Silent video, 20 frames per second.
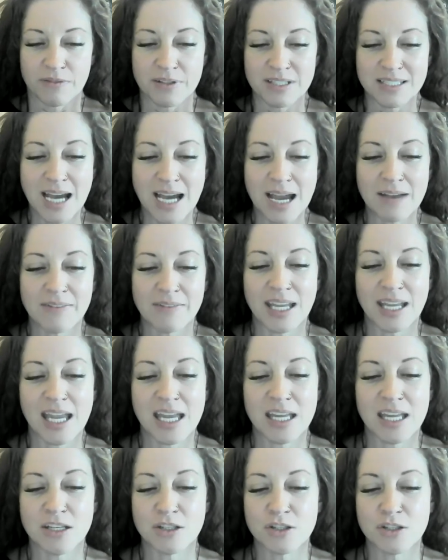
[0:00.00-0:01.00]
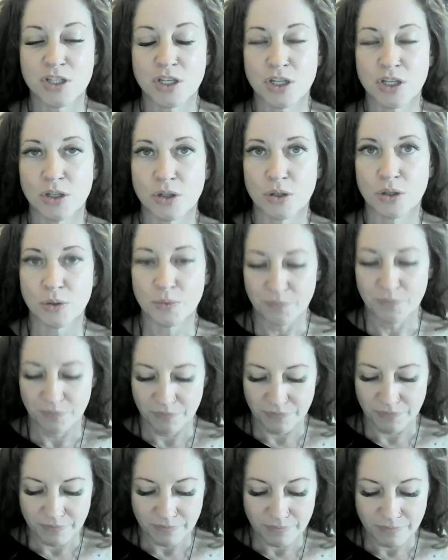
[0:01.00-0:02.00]
of diving
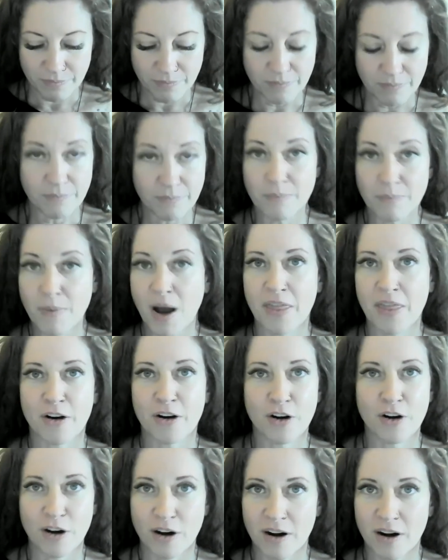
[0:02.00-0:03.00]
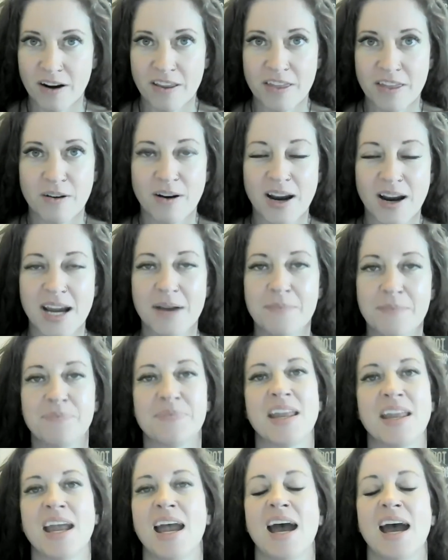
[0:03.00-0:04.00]
into Mother Earth,
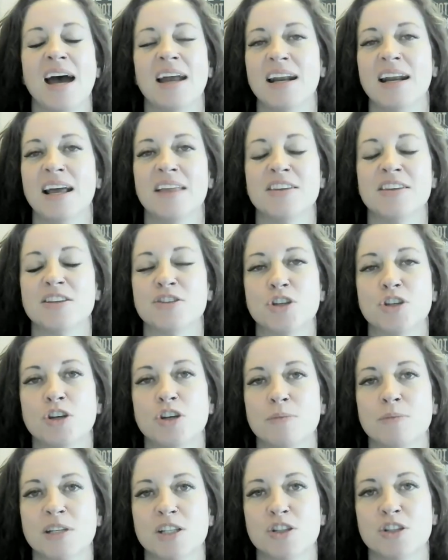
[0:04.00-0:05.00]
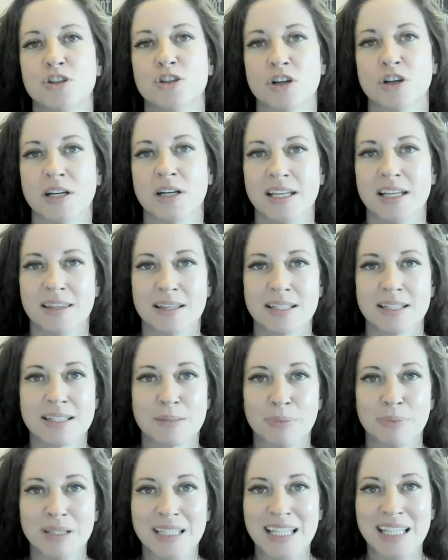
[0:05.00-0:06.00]
right? And this human journey, the
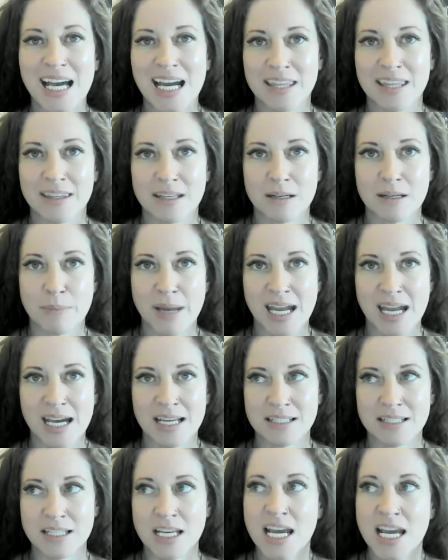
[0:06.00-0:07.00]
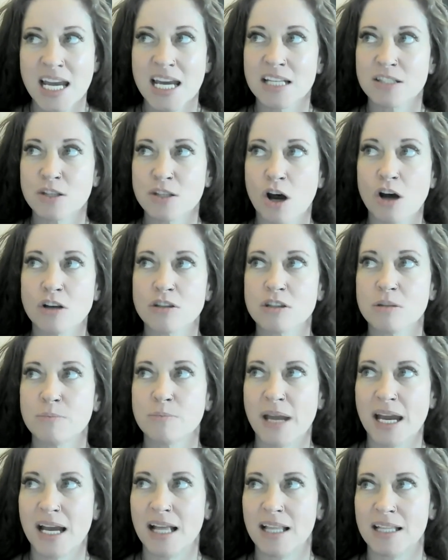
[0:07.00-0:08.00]
supply and the demand. It's
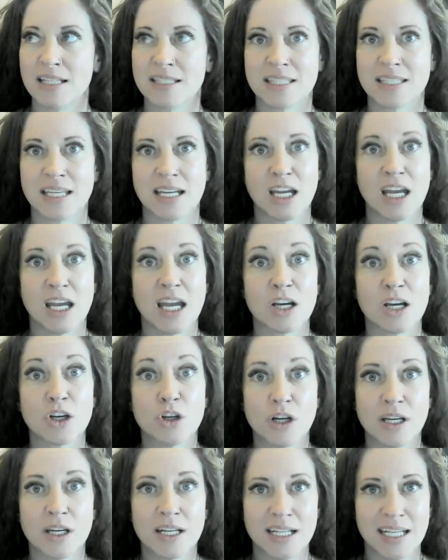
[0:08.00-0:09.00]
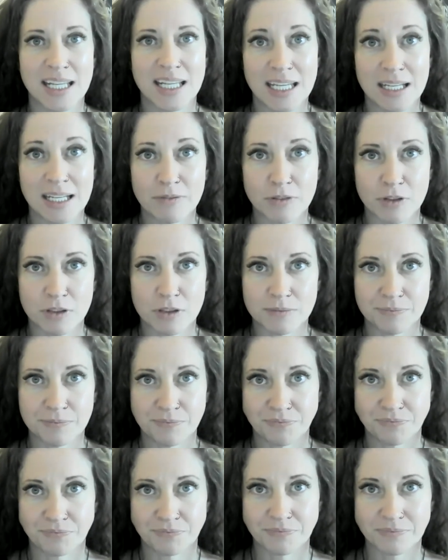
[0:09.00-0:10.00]
also balancing good and
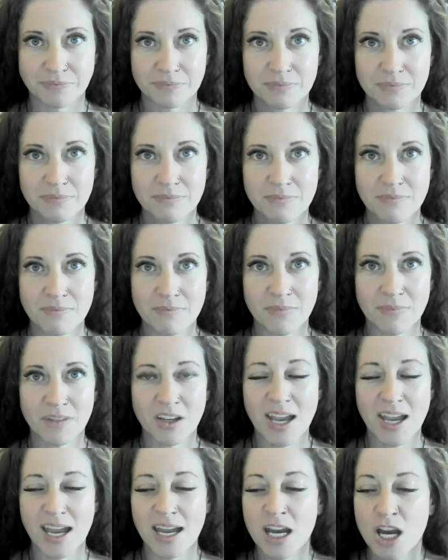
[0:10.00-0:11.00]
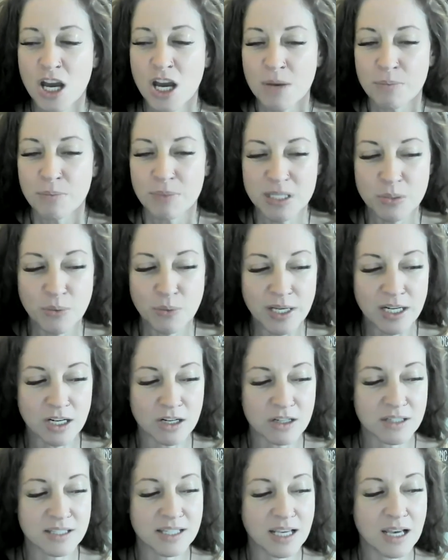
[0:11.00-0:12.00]
evil, okay?
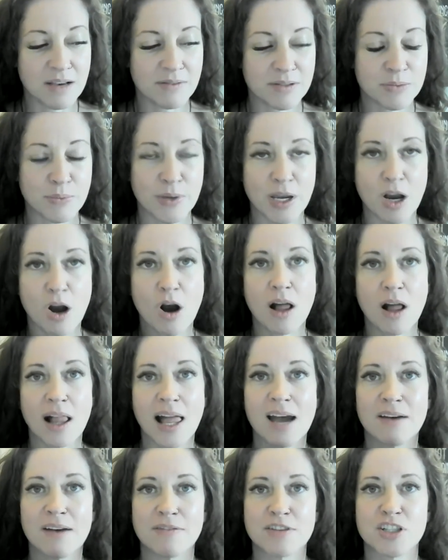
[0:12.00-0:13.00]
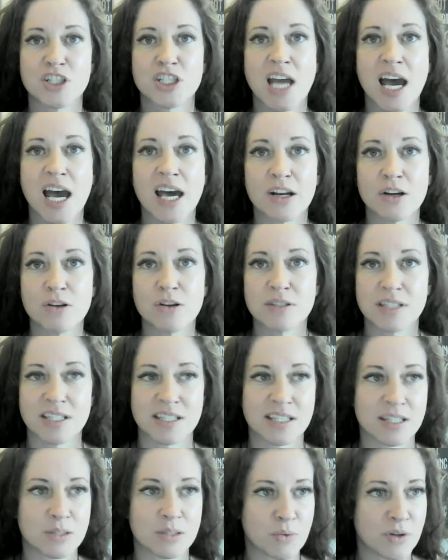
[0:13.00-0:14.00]
Between ourselves, we all have
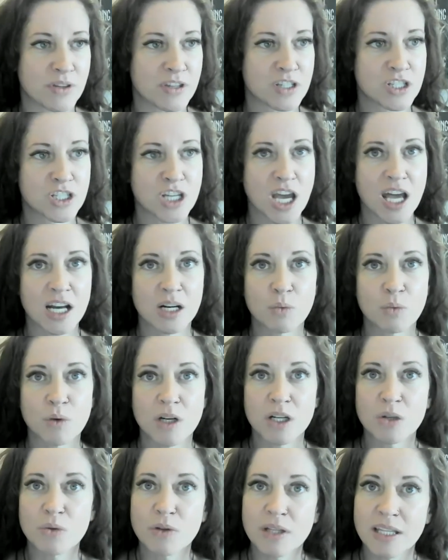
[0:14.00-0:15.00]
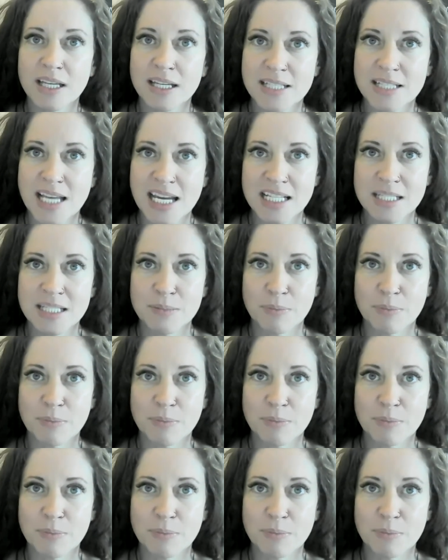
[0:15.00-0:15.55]
shadows. This is where the shadow work really